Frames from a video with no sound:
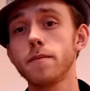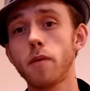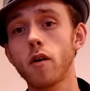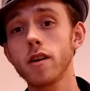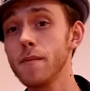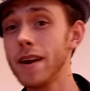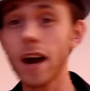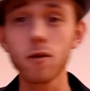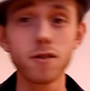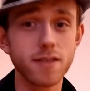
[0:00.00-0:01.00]
Emporium and
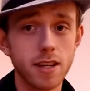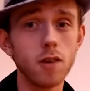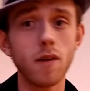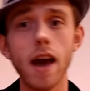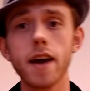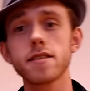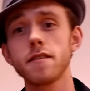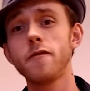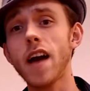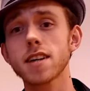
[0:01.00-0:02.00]
I will see you at
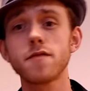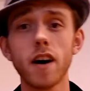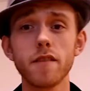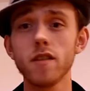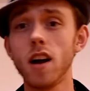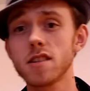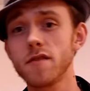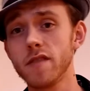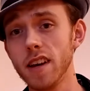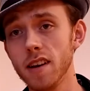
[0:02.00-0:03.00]
Facts Fun
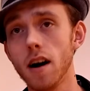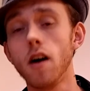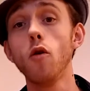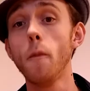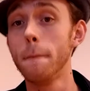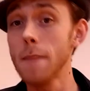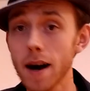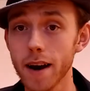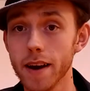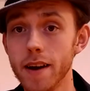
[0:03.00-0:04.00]
Philosophy. Oh
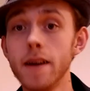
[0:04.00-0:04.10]
my.